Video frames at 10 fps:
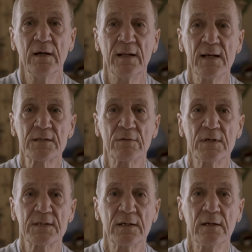And as a
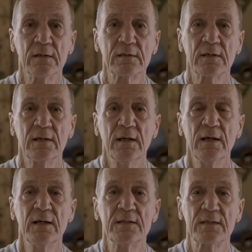result,
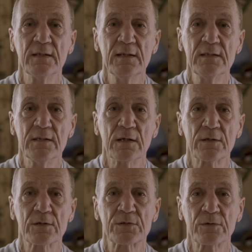it's easier
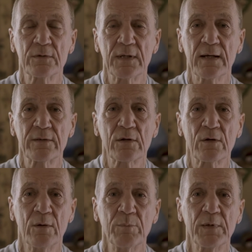to sort out the
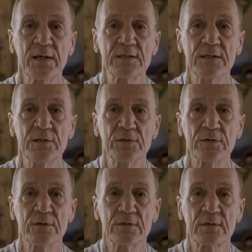complex
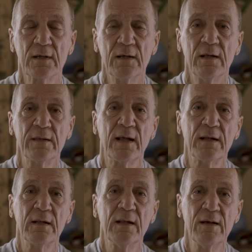issues
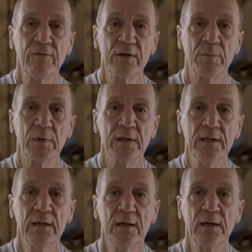that
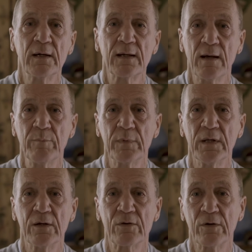inevitably
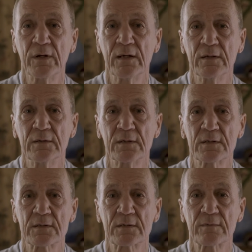accompany chronic
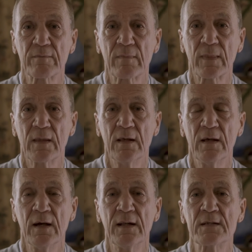illness.
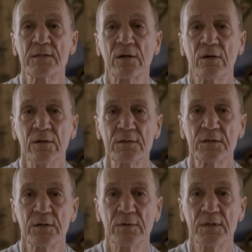And as a
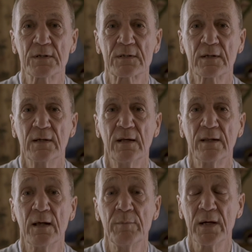consequence,
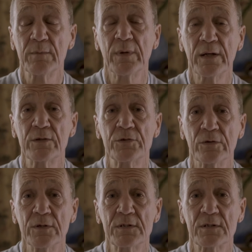they make better
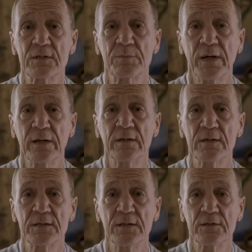choices, better
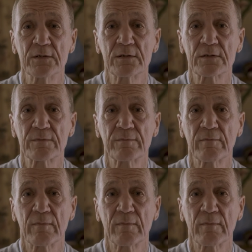decisions.